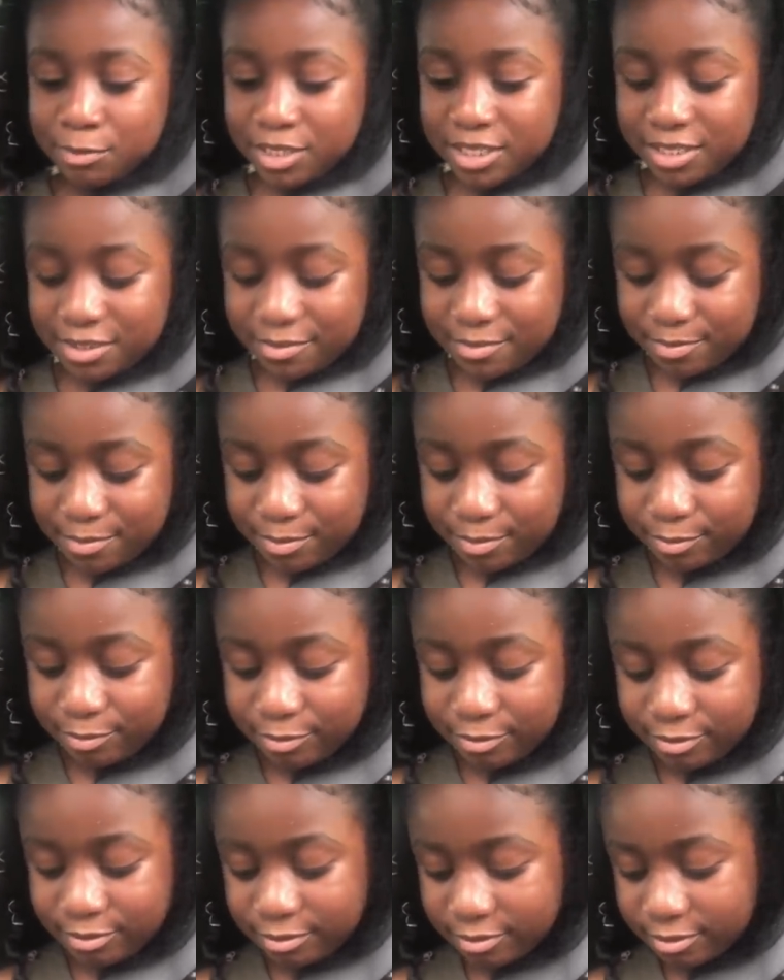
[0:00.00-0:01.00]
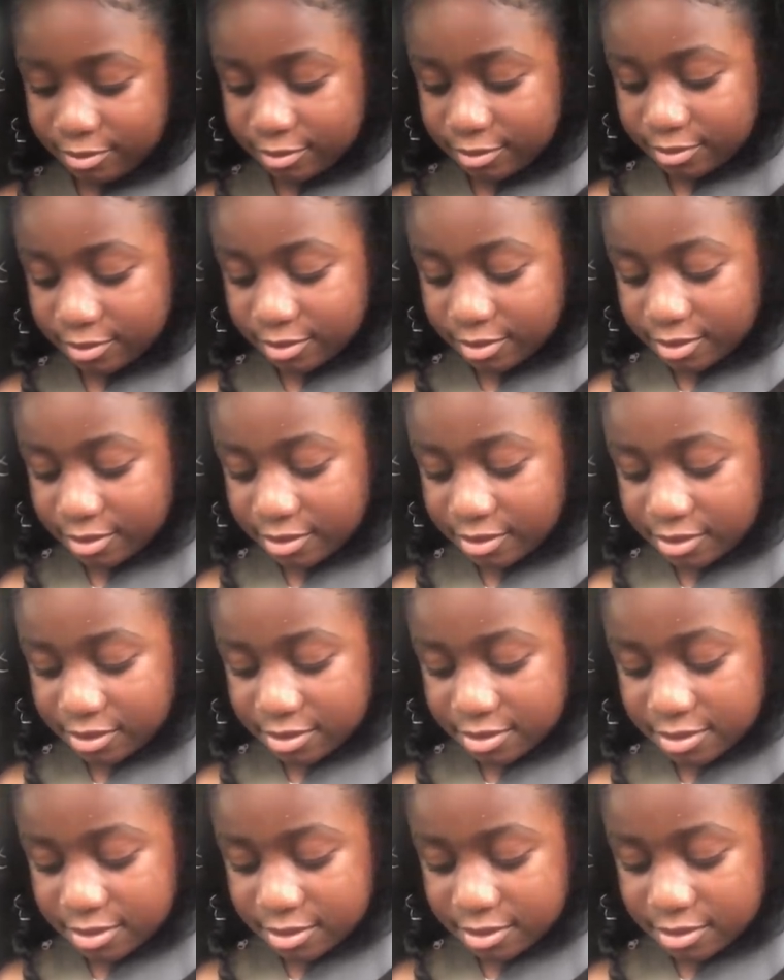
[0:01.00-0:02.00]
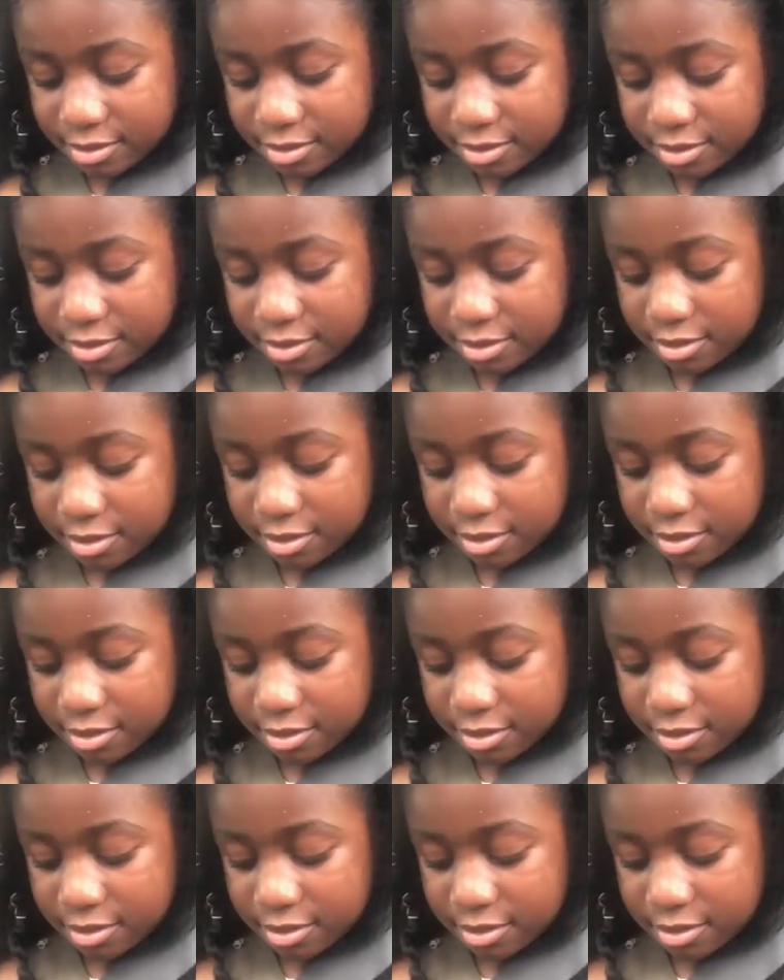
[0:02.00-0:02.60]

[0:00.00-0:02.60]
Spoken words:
Oh, yeah, you did, actually. So you're